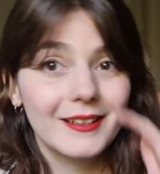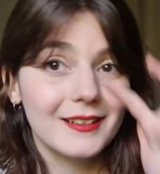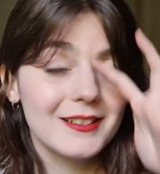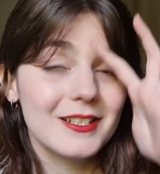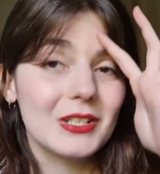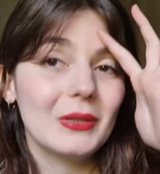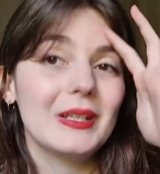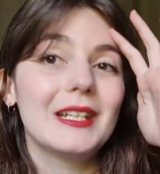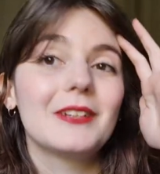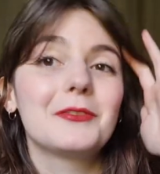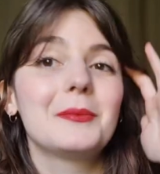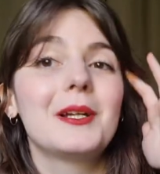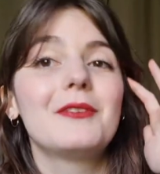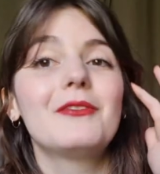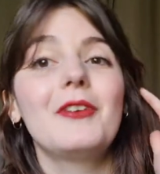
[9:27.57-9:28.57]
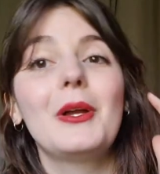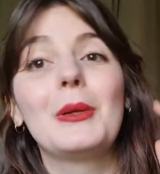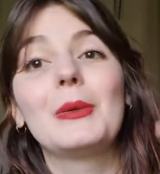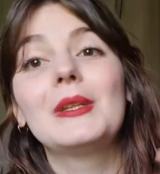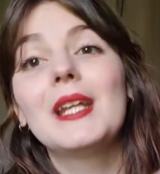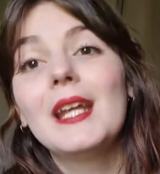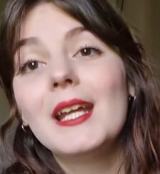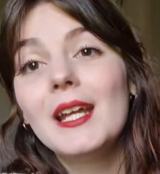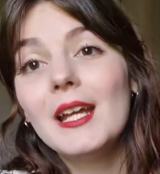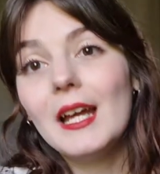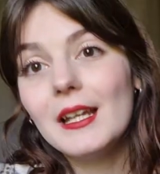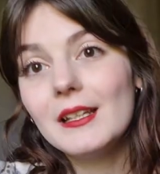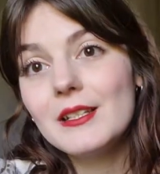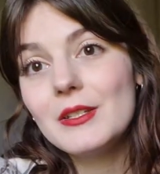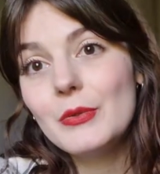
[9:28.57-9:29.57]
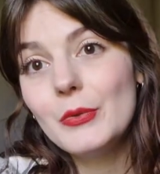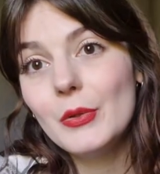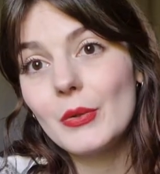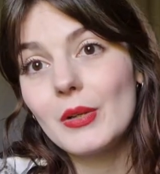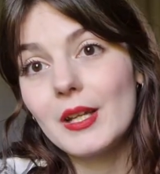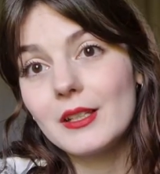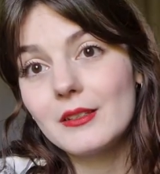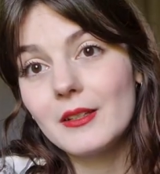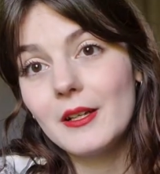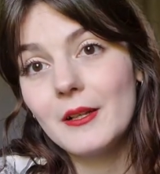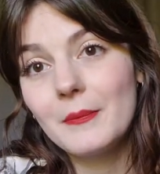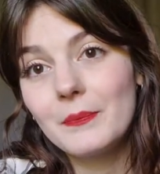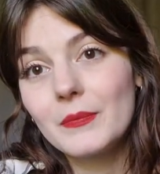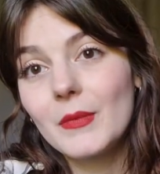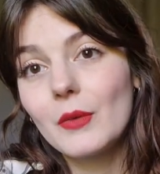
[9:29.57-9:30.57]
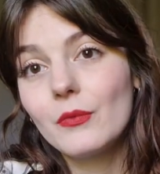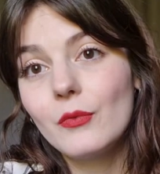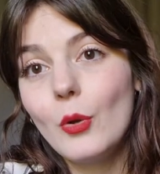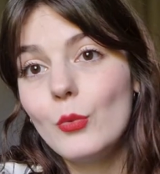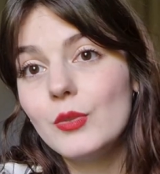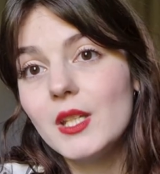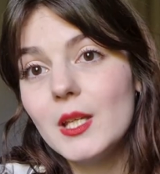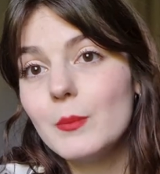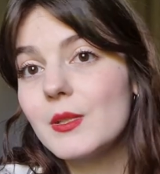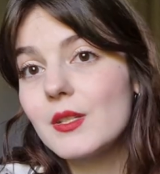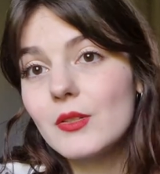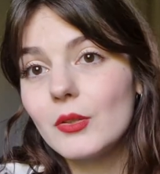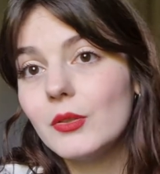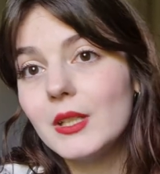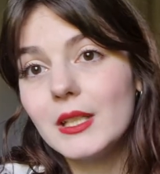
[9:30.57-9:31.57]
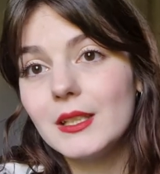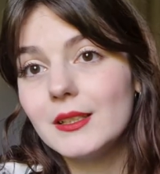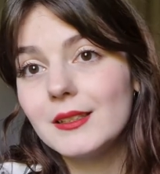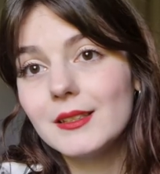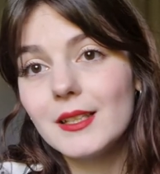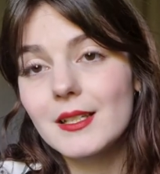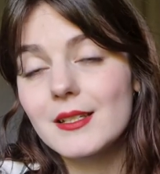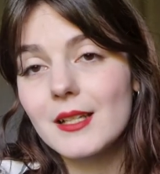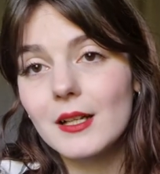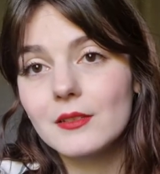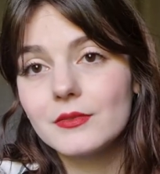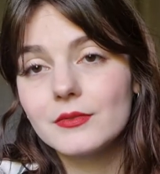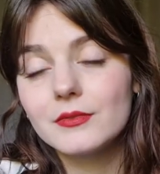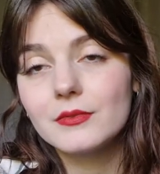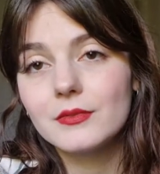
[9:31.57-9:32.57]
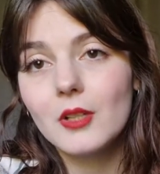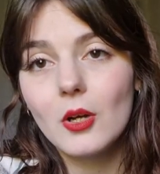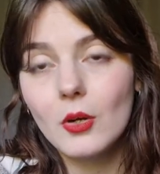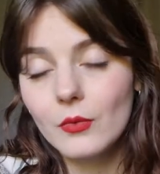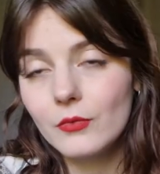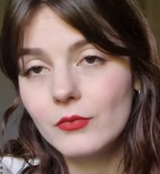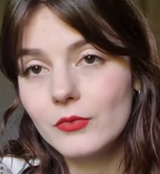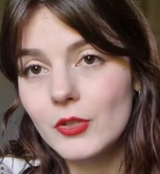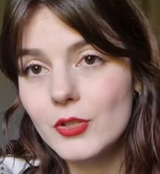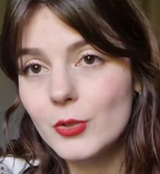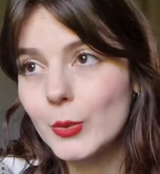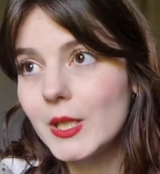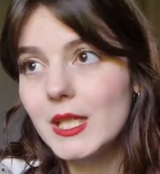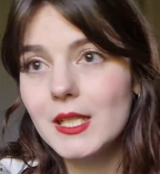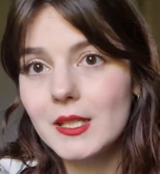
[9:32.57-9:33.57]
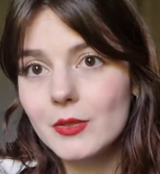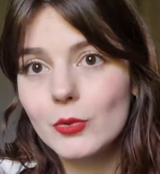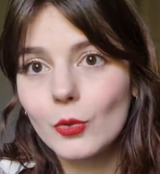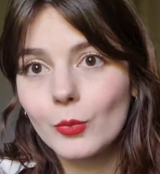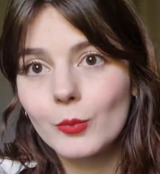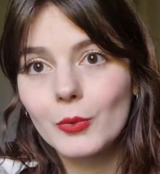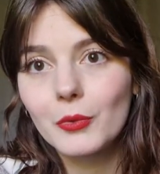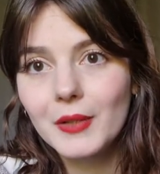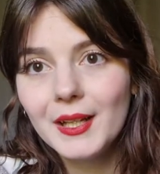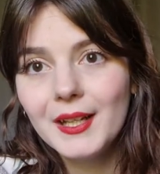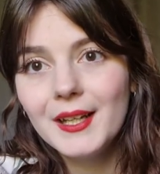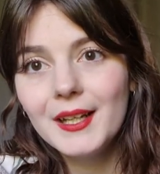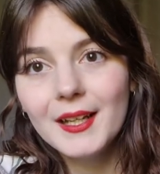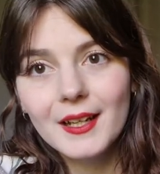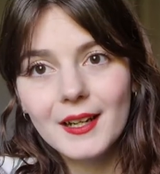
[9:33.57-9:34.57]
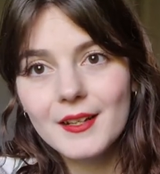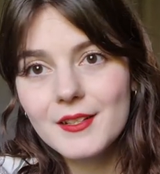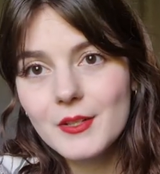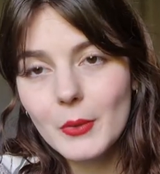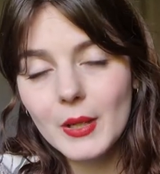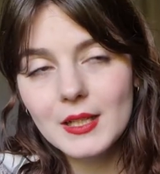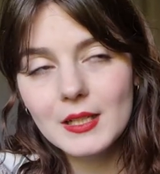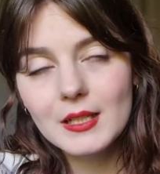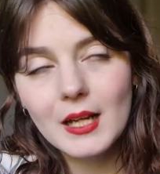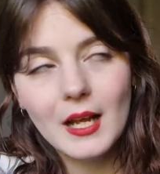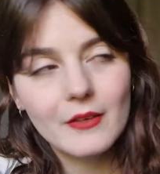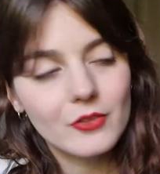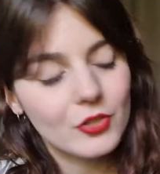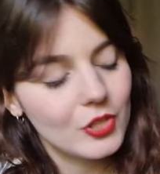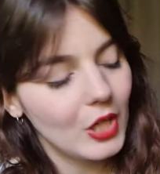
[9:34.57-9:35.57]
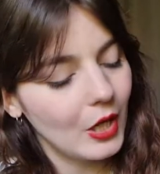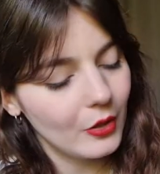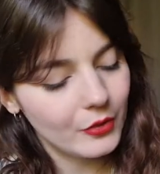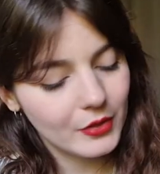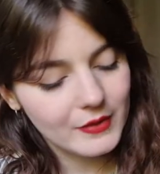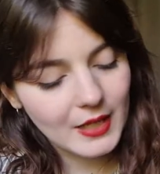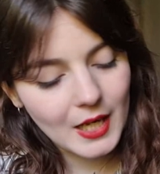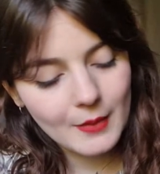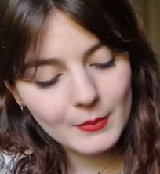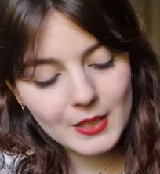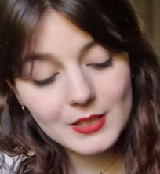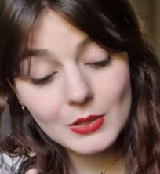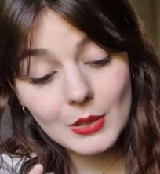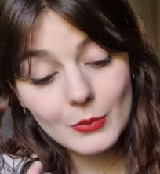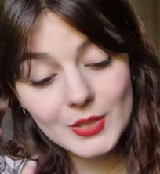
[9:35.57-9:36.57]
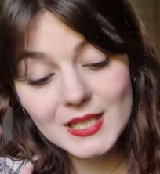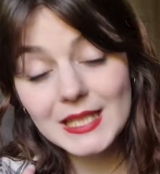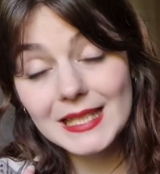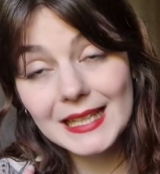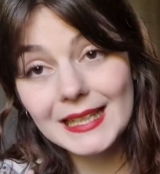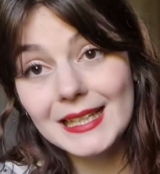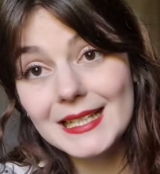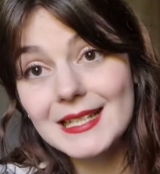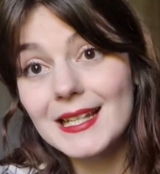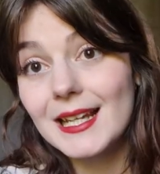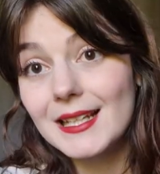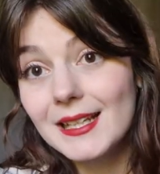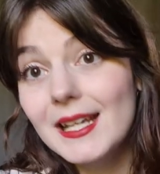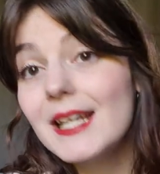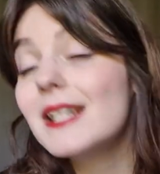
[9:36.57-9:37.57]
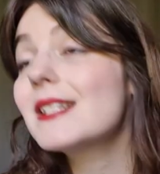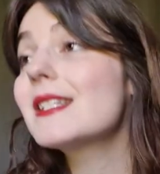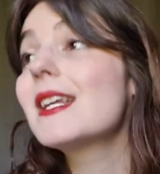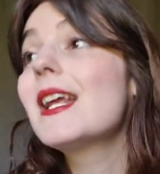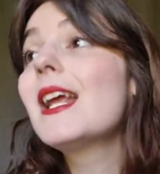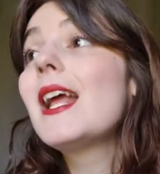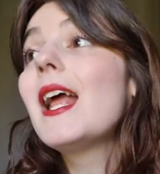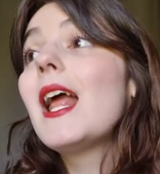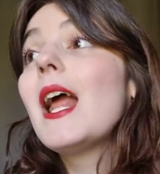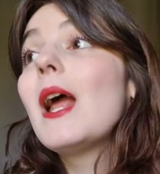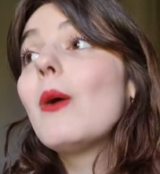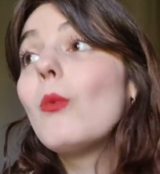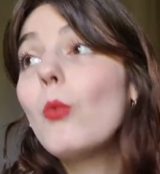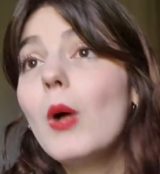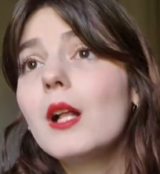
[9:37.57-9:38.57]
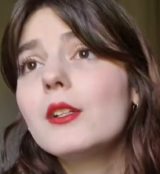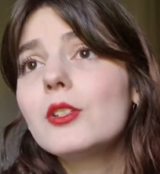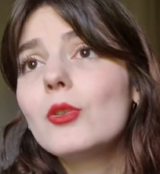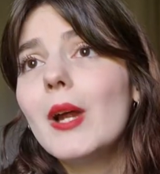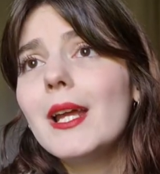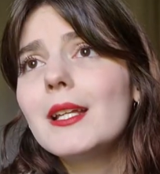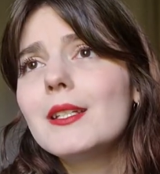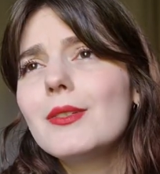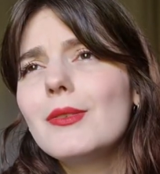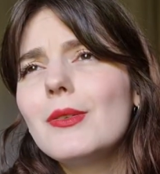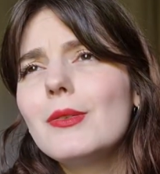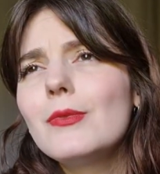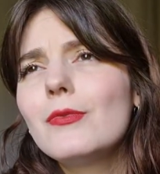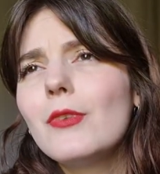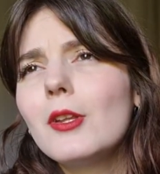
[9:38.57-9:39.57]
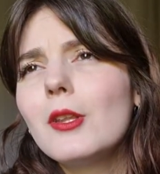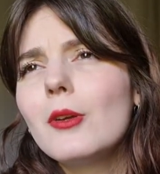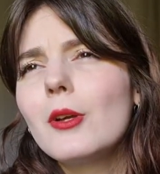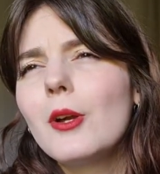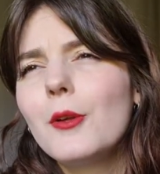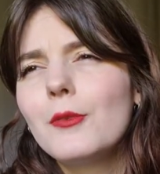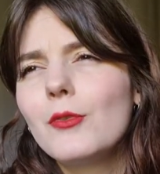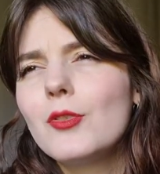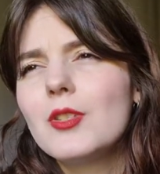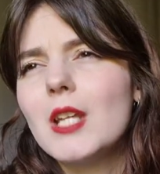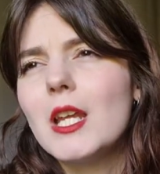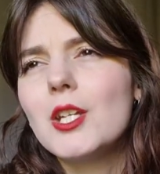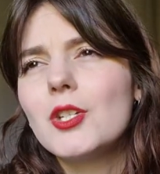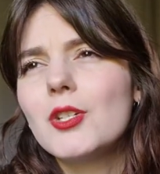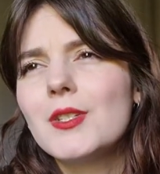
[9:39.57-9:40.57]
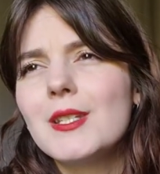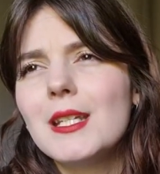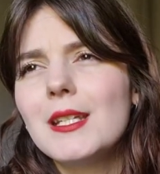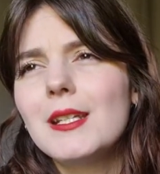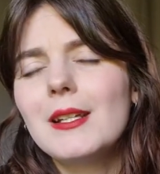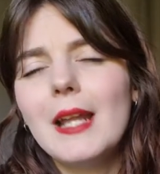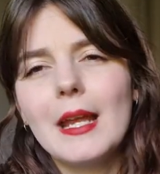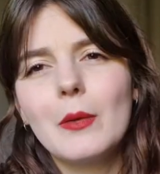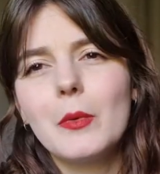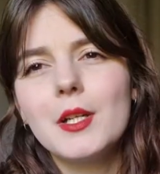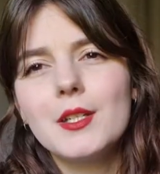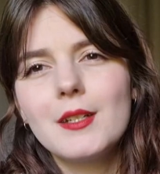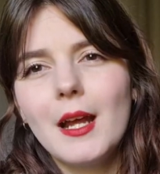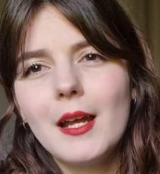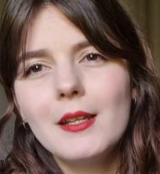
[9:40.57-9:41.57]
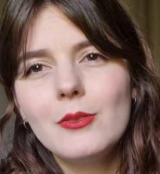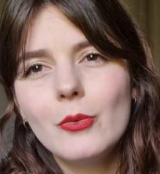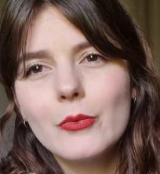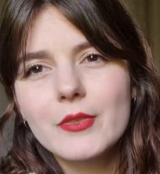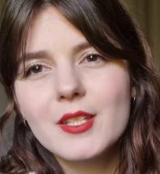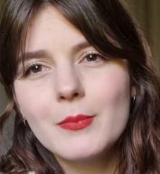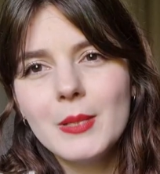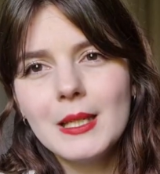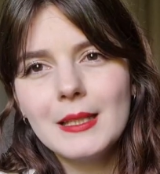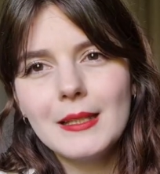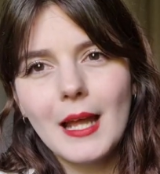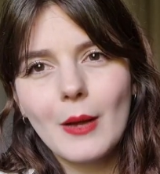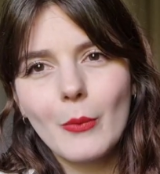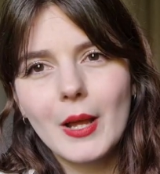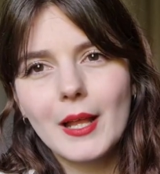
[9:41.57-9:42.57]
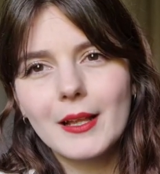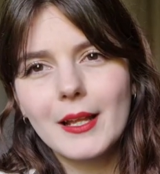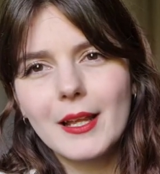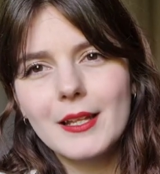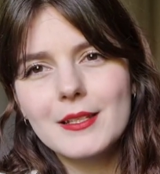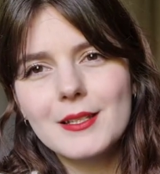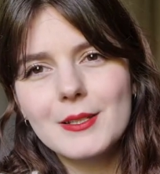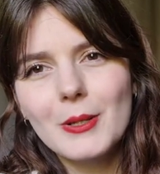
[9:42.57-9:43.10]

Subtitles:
screen of my phone, and as you know, like the phone keeps turning itself off the screen, normal, and so I didn't have the chart all the time, and so I was knitting this like this while trying to follow conversations in a language that I don't speak that well, and